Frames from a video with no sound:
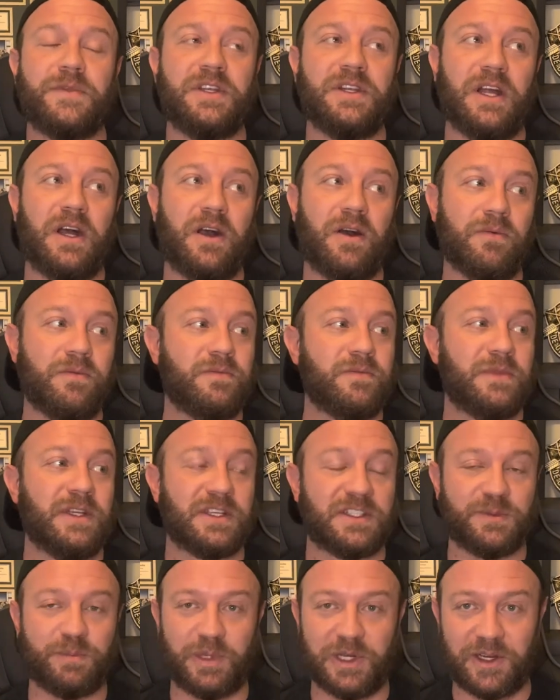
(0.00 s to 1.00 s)
you know
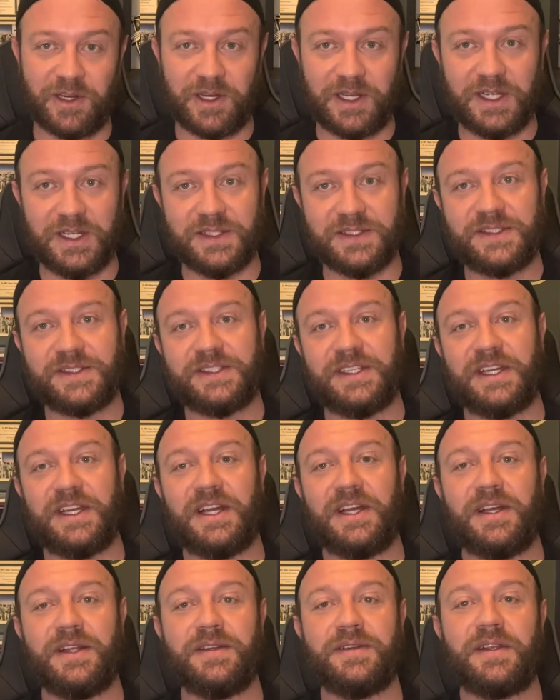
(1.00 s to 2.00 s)
experienced
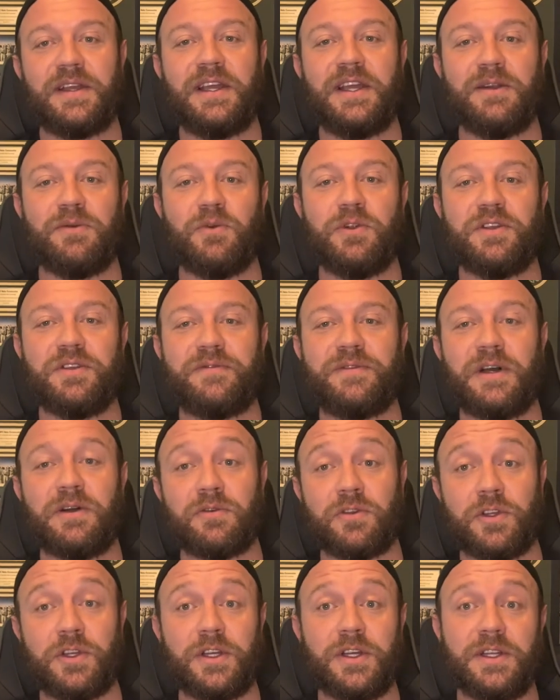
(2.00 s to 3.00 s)
and and really
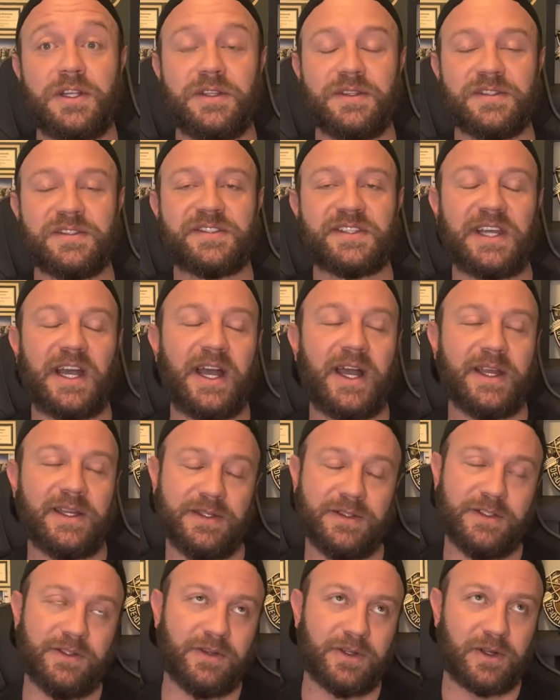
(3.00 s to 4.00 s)
felt good in the sky
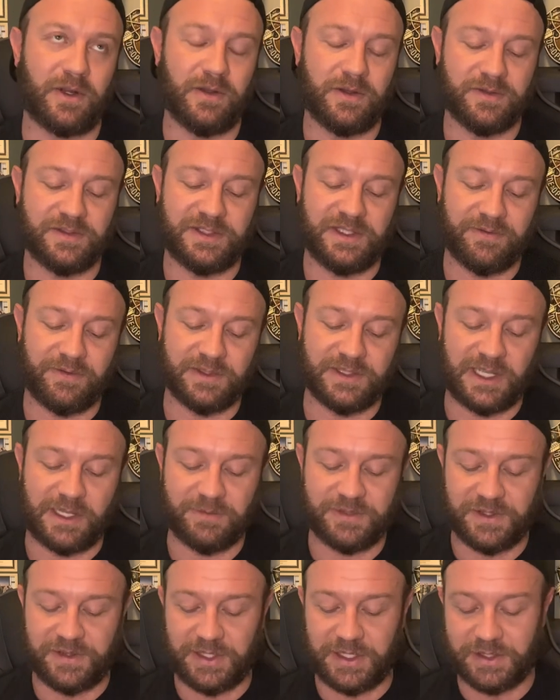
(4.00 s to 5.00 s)
and doing all those different
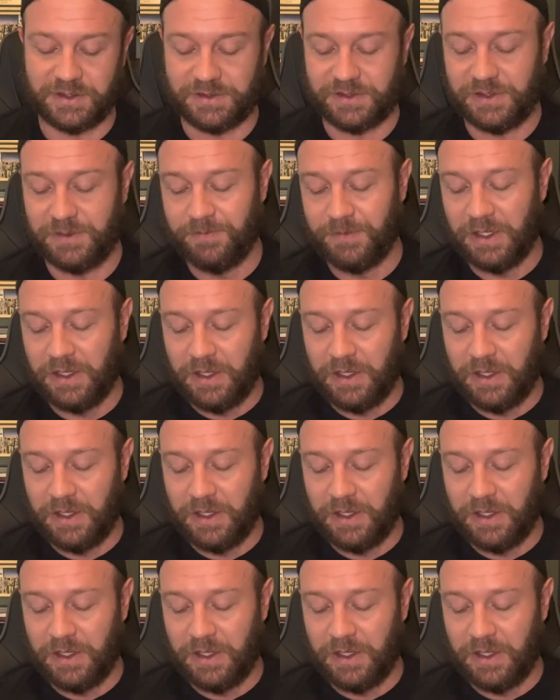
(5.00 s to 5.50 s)
types of things.